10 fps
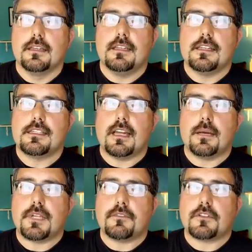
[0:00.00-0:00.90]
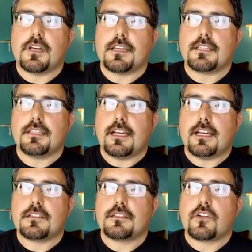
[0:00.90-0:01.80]
He stopped after tossing the
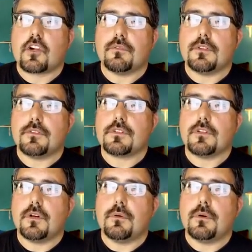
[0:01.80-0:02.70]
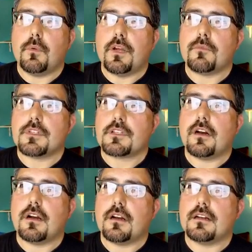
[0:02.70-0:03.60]
last shovel of snow away from his
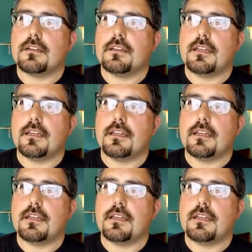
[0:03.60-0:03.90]
car